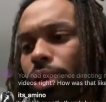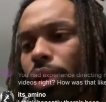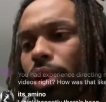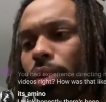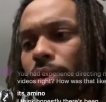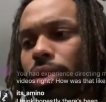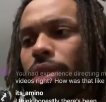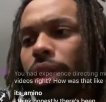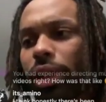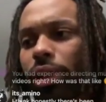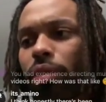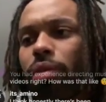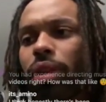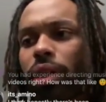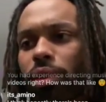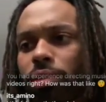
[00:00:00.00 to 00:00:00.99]
it was
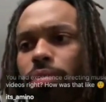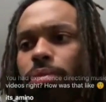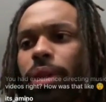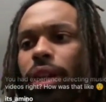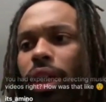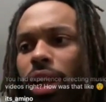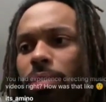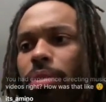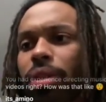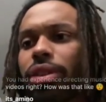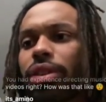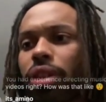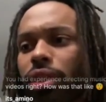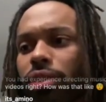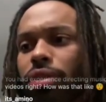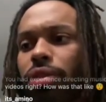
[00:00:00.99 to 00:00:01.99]
like around May God
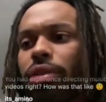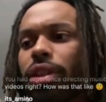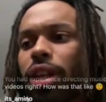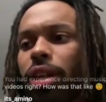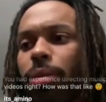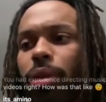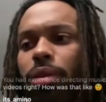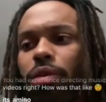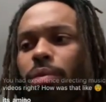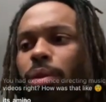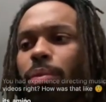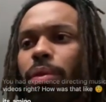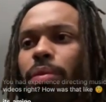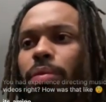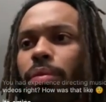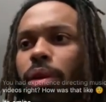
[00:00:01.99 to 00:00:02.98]
Bless Your Hustle time. I
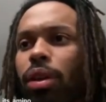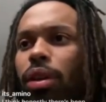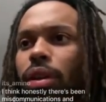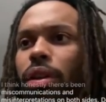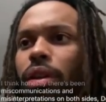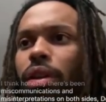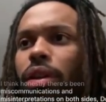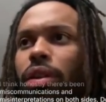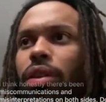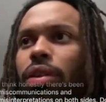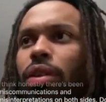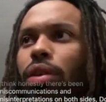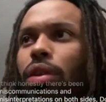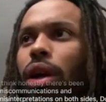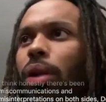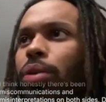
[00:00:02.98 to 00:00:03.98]
remember,
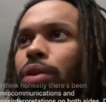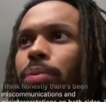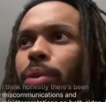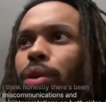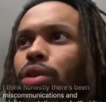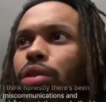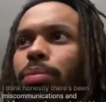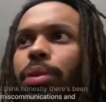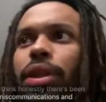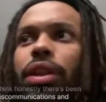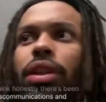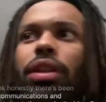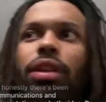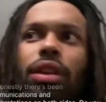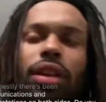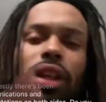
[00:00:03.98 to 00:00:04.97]
I was supposed to
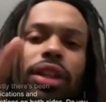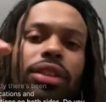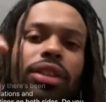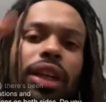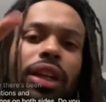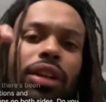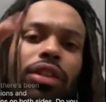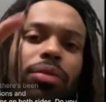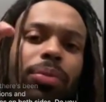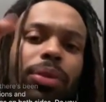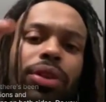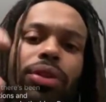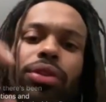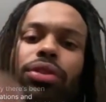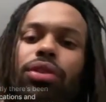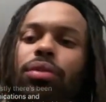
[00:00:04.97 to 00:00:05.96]
be executive
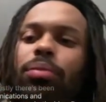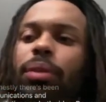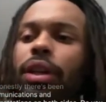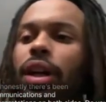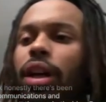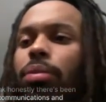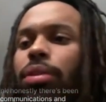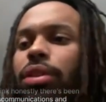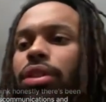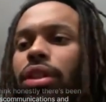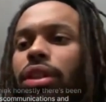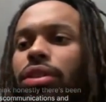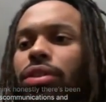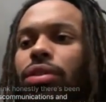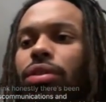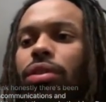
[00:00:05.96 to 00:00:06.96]
producer in May God Bless
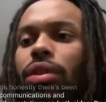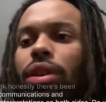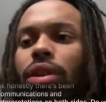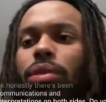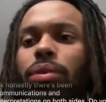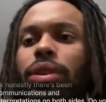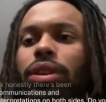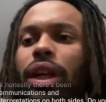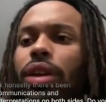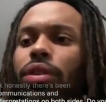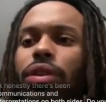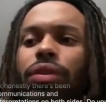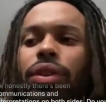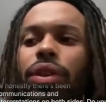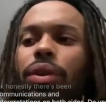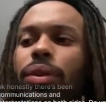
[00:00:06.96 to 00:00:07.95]
Your Hustle, which I
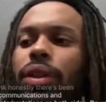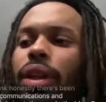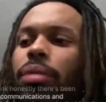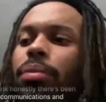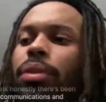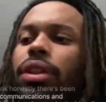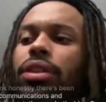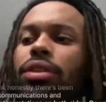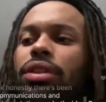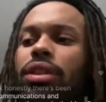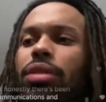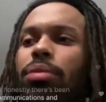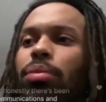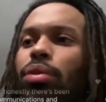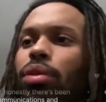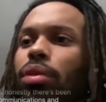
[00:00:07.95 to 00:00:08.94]
don't even know what that means
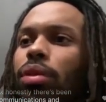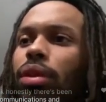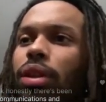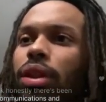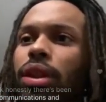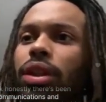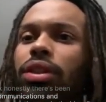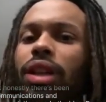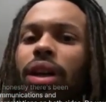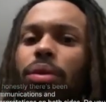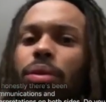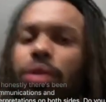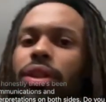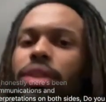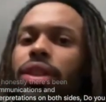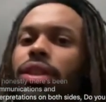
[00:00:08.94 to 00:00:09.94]
anymore, because
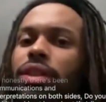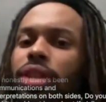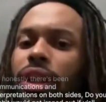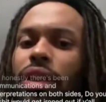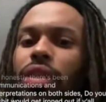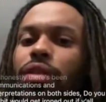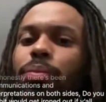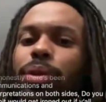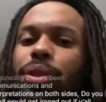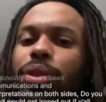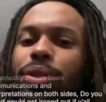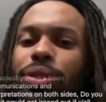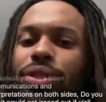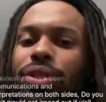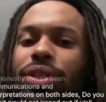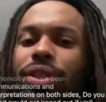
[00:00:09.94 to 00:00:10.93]
I was executive
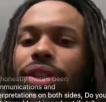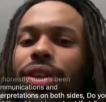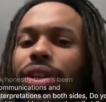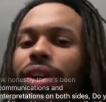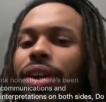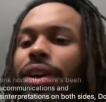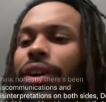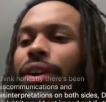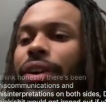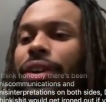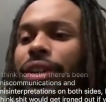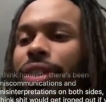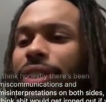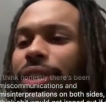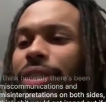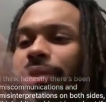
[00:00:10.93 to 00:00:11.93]
producer
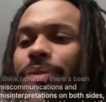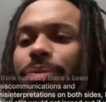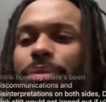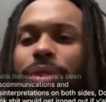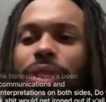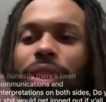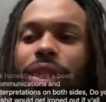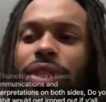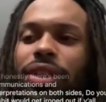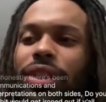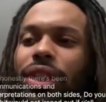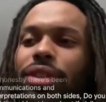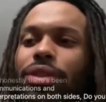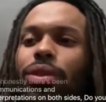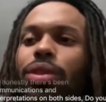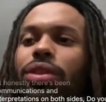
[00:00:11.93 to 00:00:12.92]
on
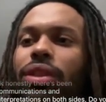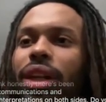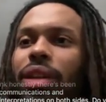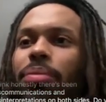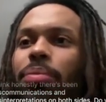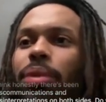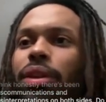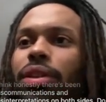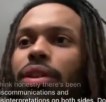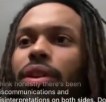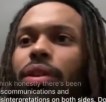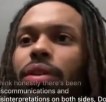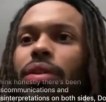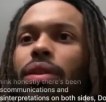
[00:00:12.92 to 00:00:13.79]
Longest Day, Shortest Night. But